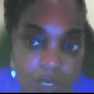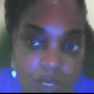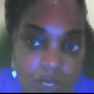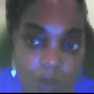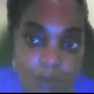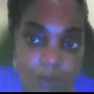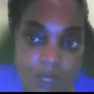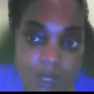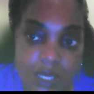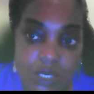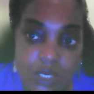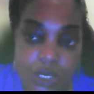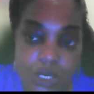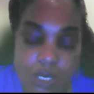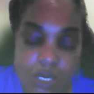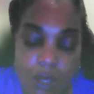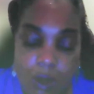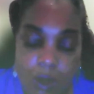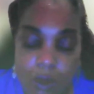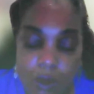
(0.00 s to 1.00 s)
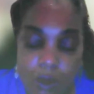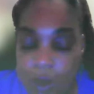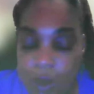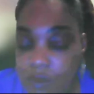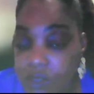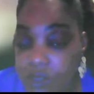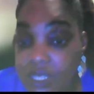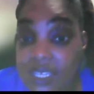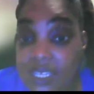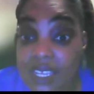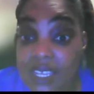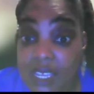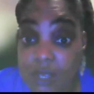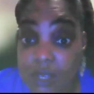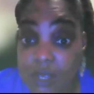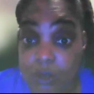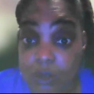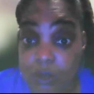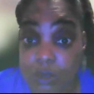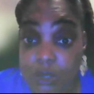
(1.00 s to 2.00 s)
so much over the
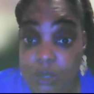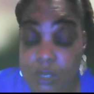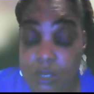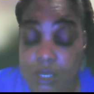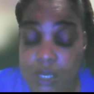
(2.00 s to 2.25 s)
years.